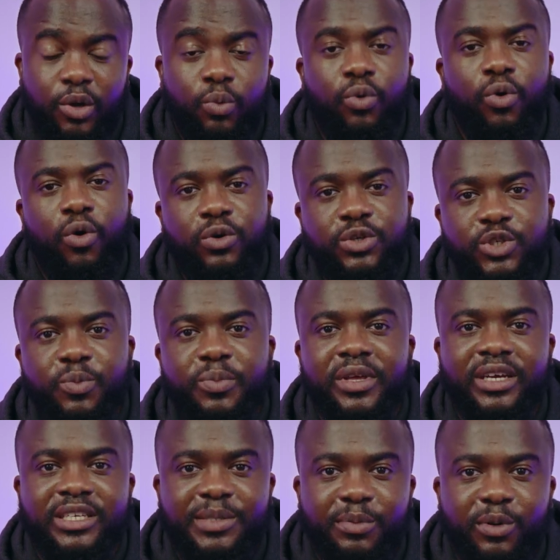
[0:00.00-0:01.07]
We'll also be
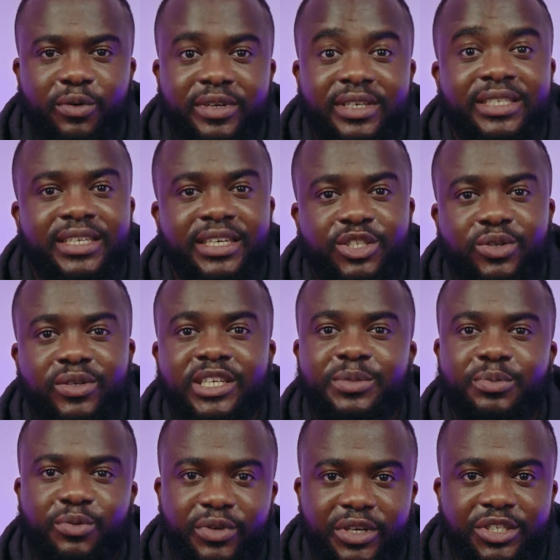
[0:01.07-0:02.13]
exploring session
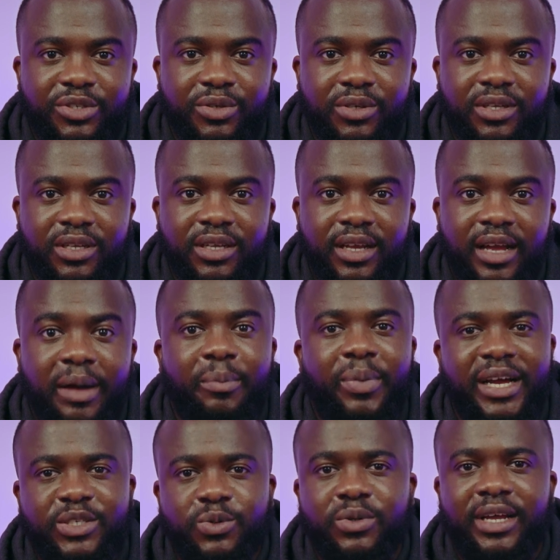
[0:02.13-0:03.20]
expiration and
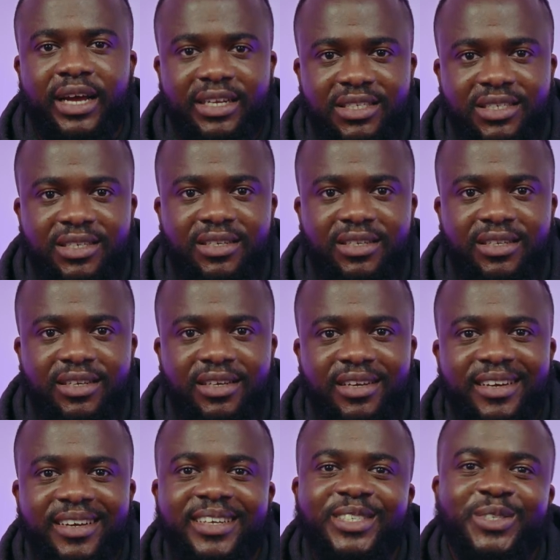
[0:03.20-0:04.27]
password hashing.
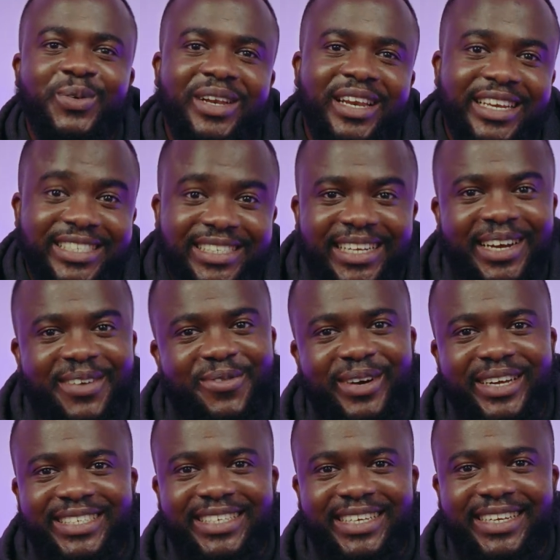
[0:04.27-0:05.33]
So let's dive
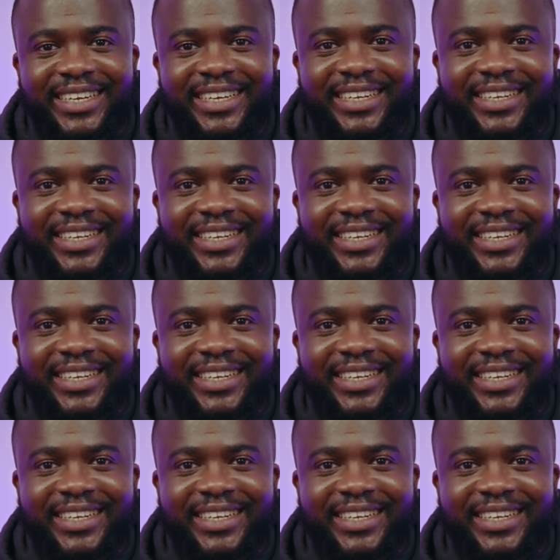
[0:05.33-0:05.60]
right in.